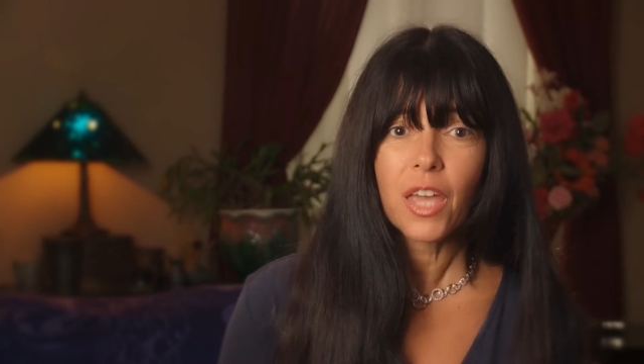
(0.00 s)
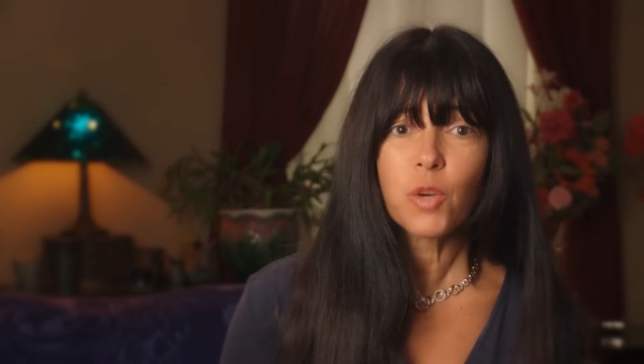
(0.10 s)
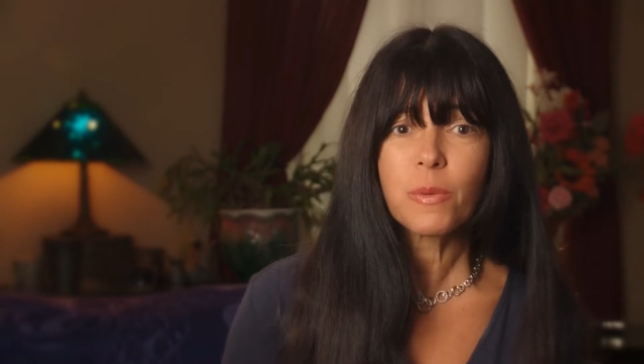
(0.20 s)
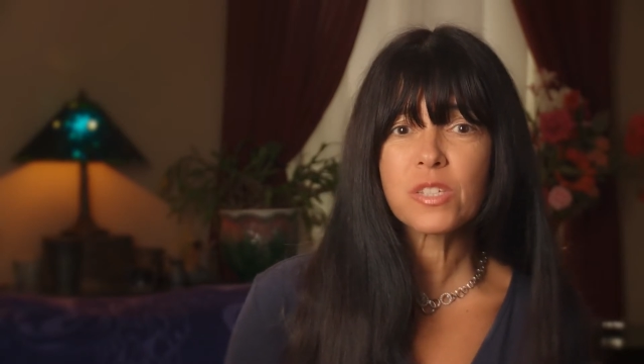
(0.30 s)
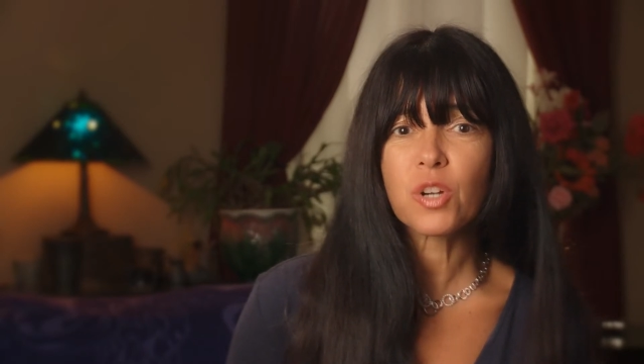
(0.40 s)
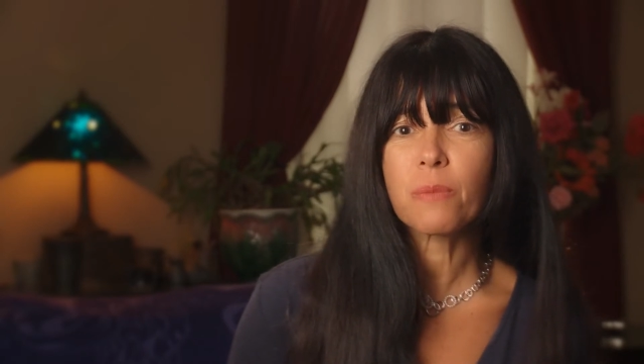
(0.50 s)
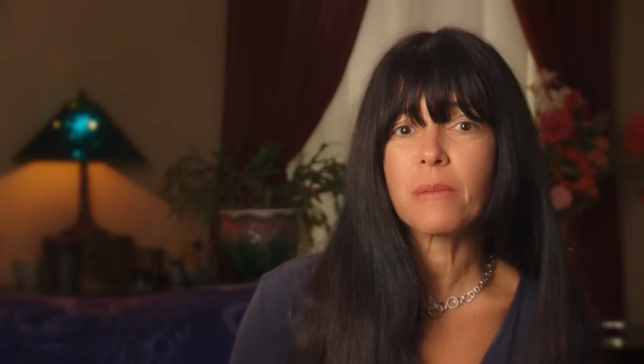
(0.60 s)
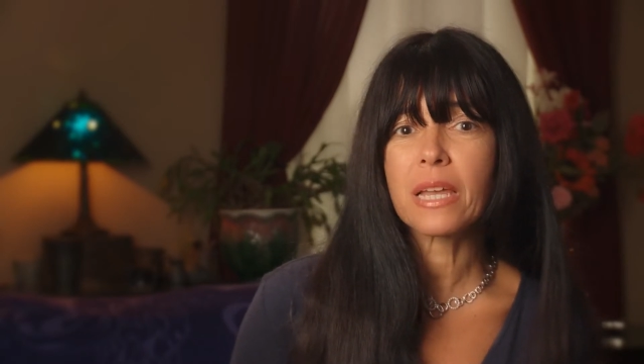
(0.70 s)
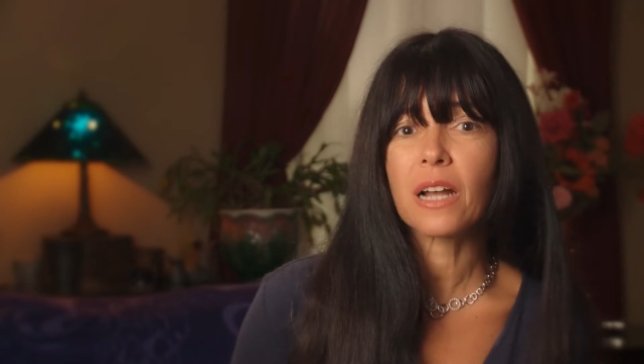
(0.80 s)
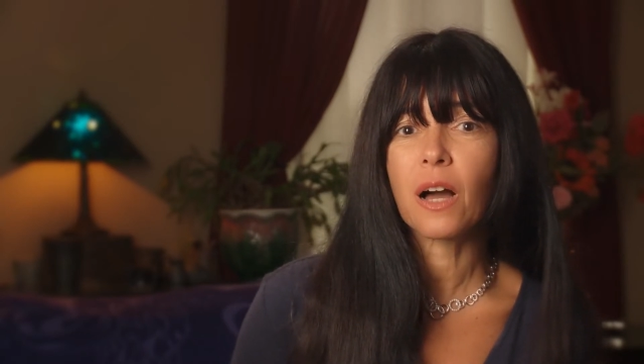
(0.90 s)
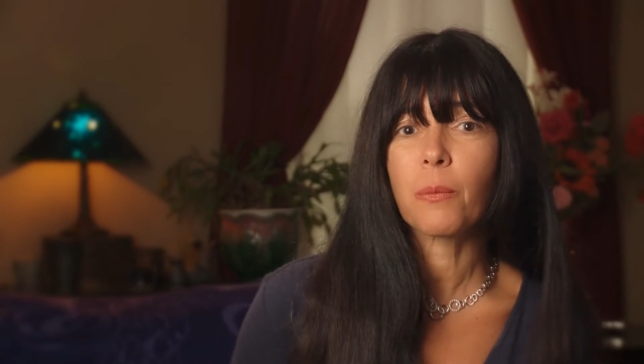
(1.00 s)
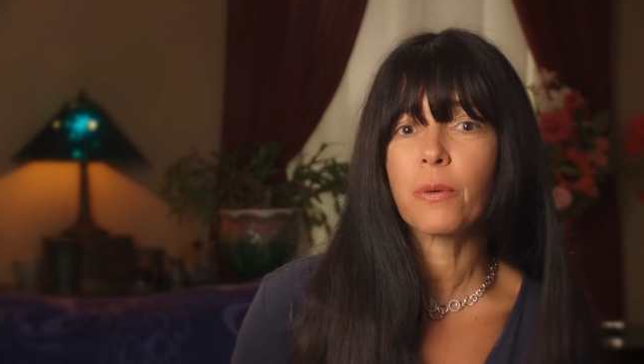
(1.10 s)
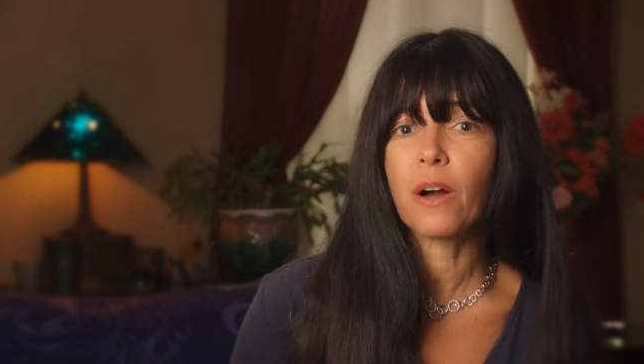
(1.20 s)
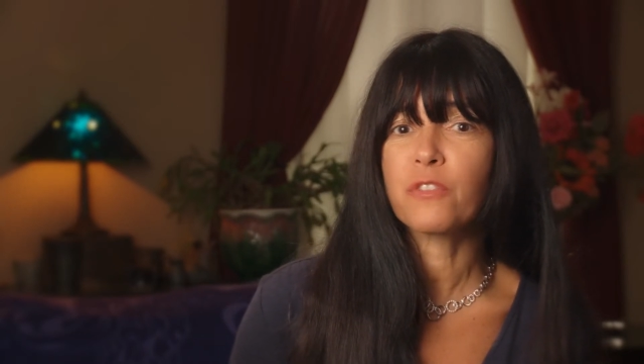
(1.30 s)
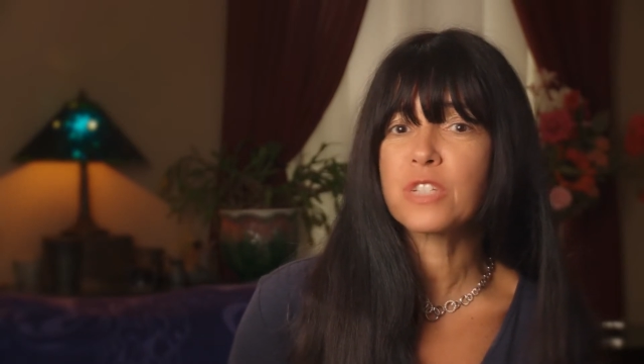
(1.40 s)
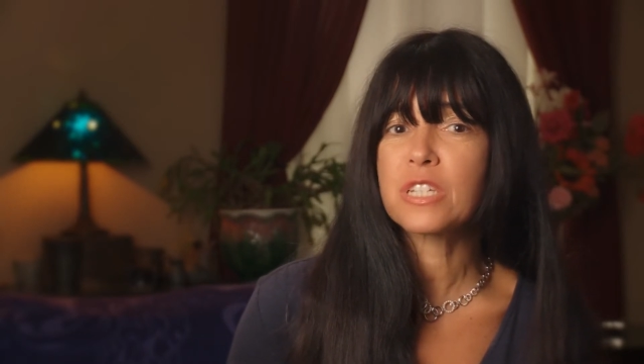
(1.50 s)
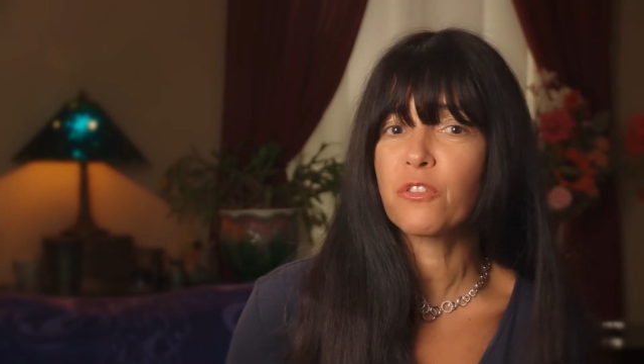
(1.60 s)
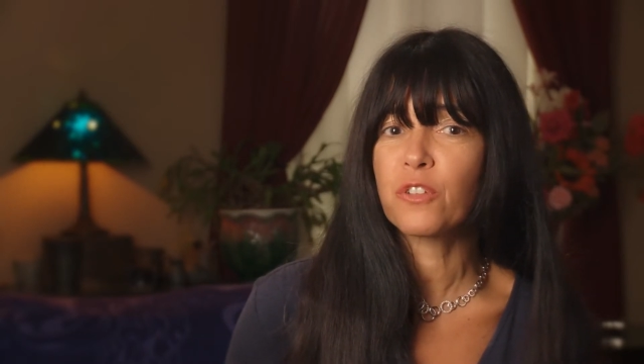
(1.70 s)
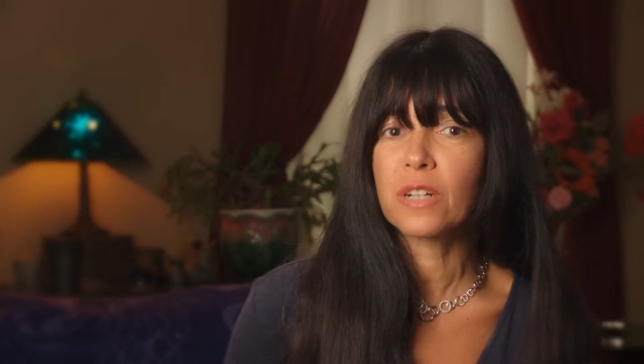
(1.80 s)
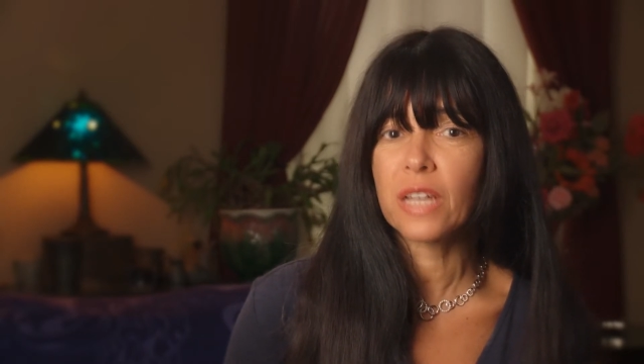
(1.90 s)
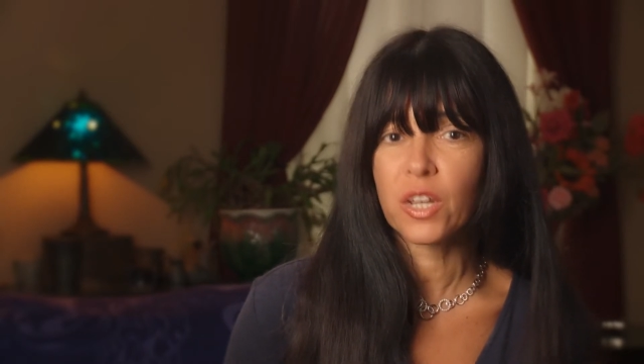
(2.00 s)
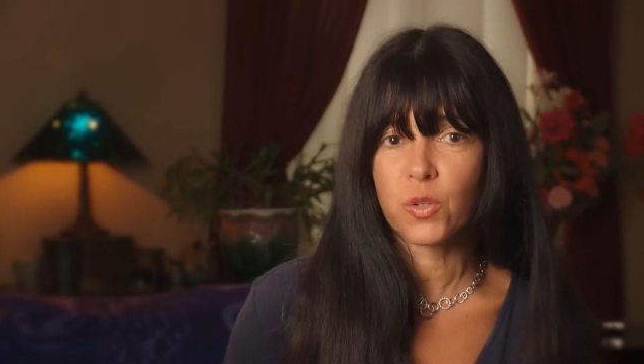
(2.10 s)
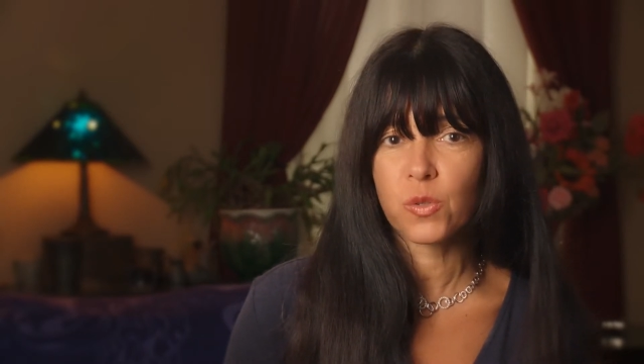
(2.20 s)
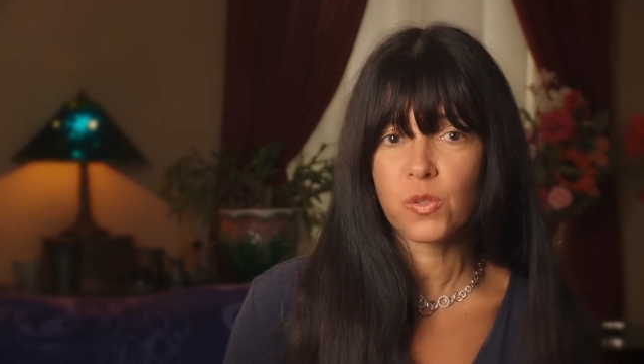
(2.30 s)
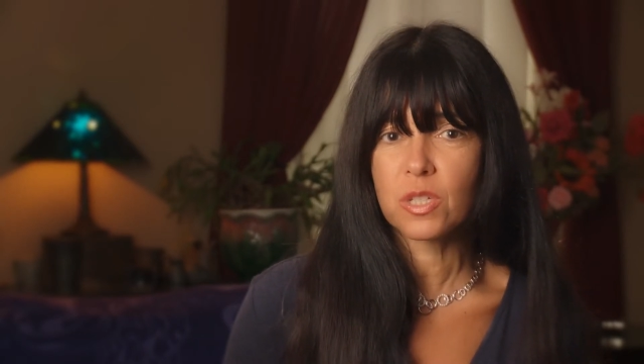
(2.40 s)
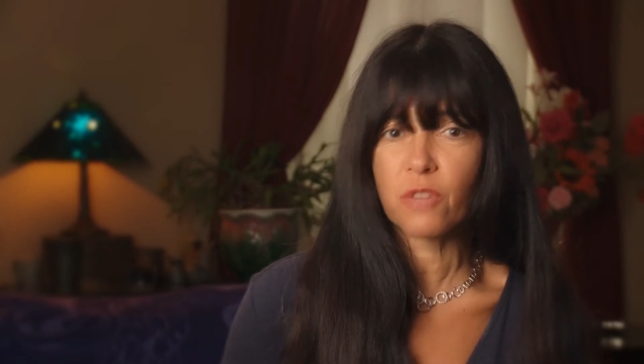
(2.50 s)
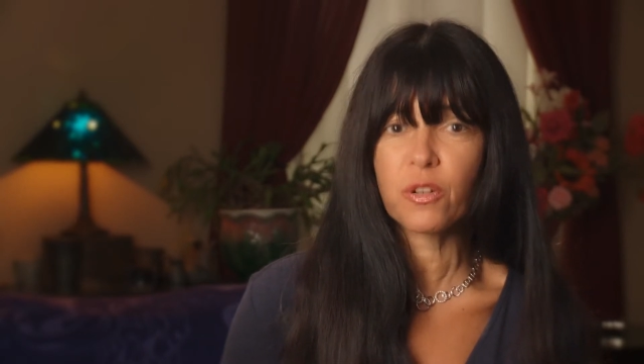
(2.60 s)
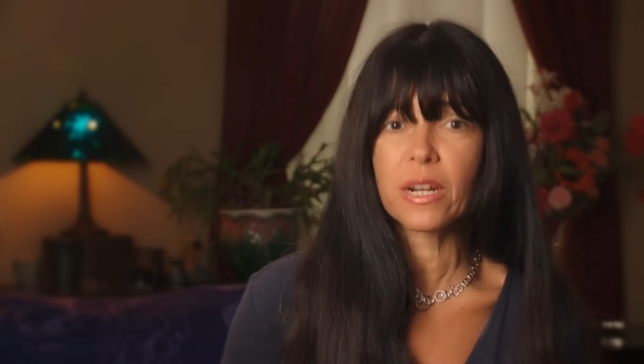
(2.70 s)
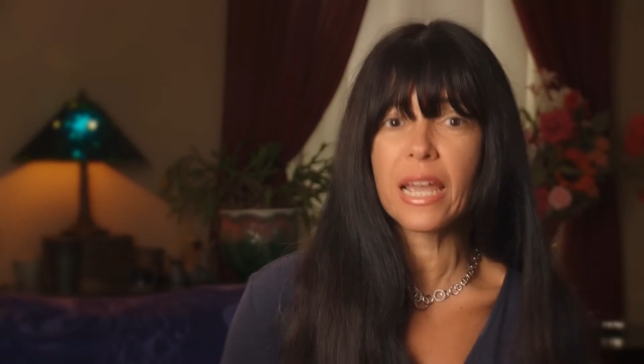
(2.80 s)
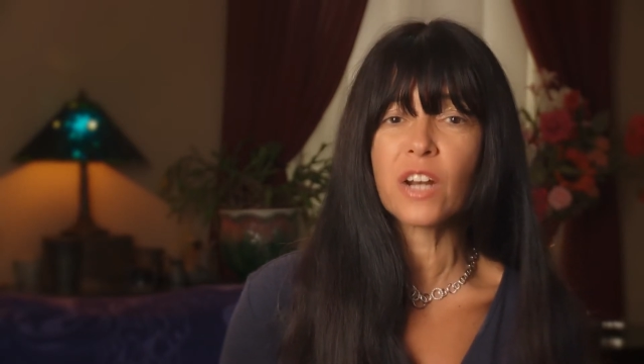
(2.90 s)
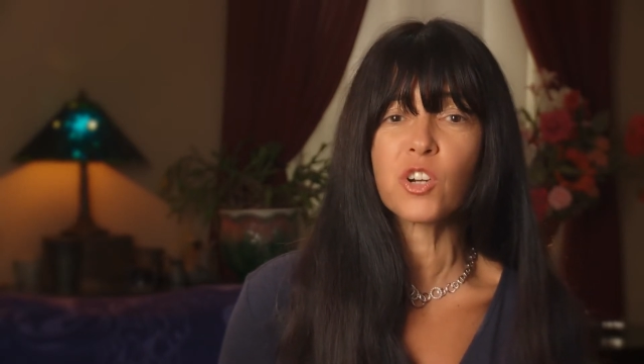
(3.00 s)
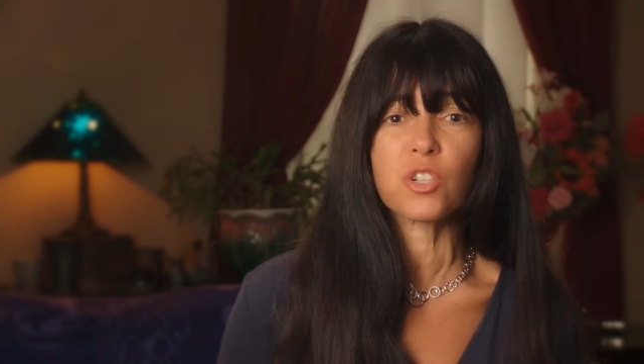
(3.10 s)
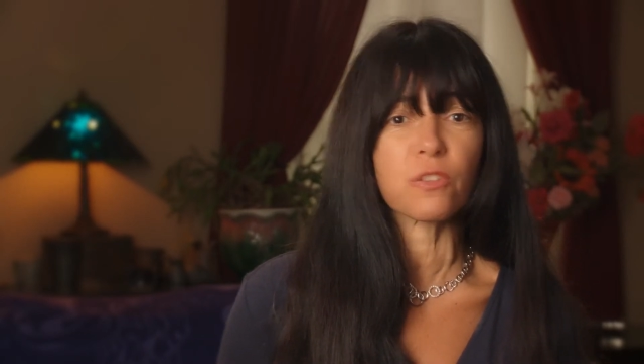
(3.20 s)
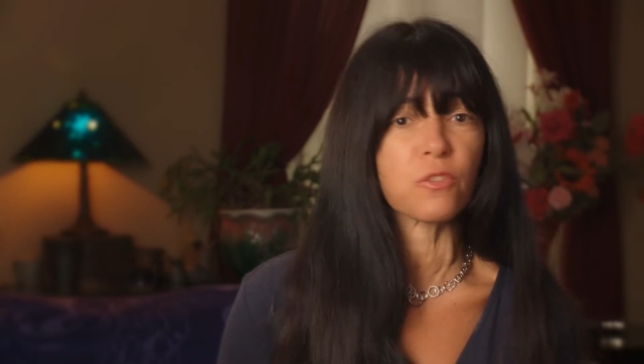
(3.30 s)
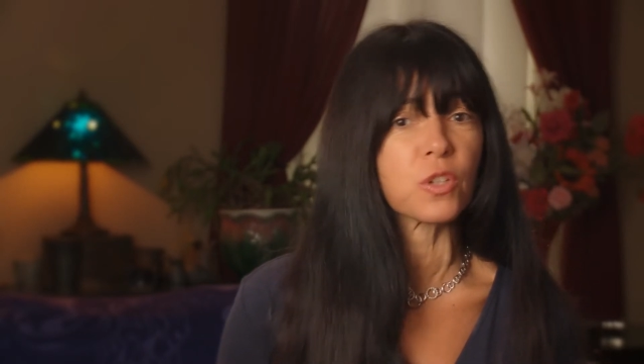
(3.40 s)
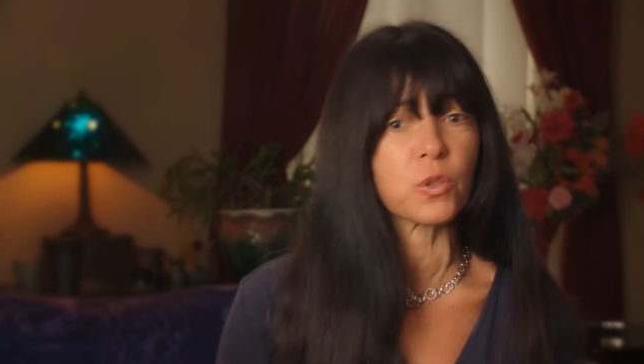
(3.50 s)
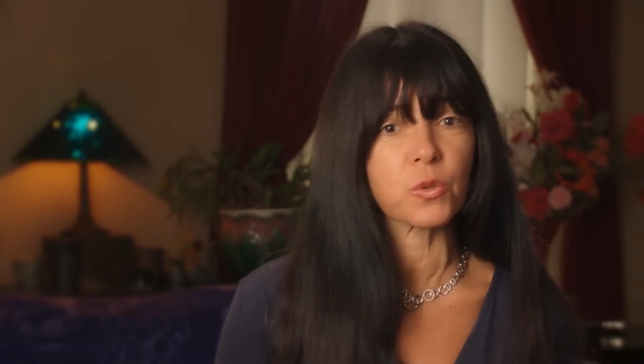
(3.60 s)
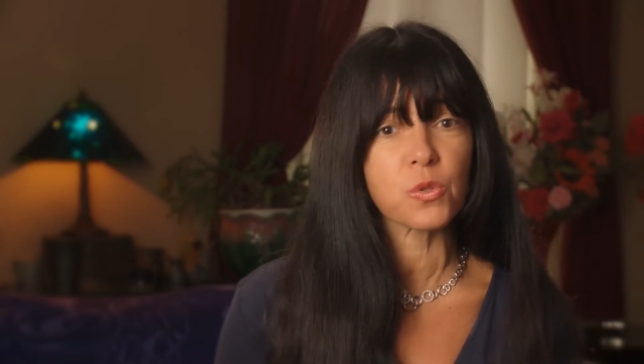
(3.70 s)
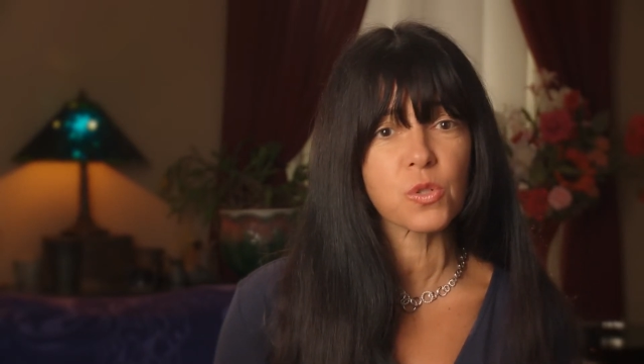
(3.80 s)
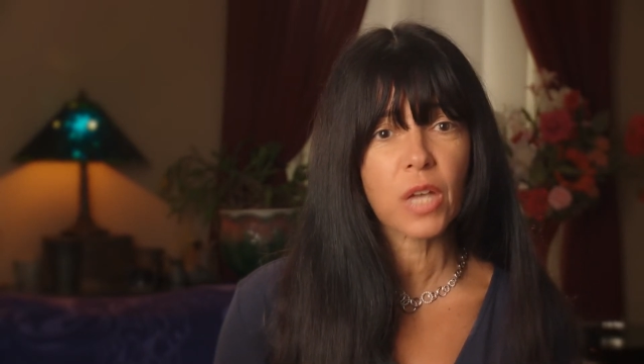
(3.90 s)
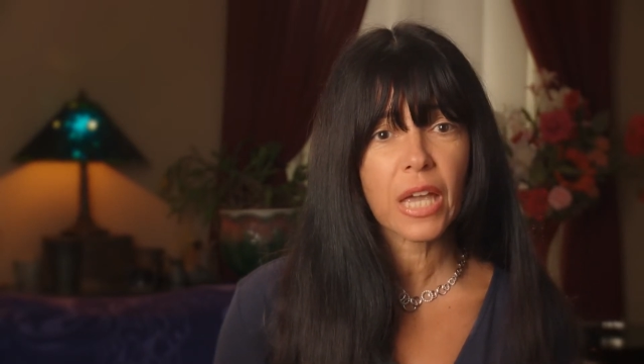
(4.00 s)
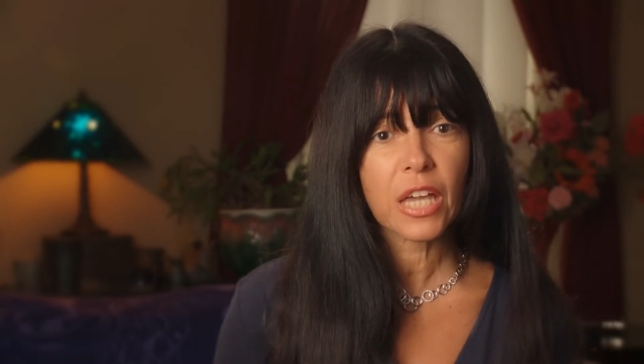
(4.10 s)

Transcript: Humans are made up of different layers, different energy fields,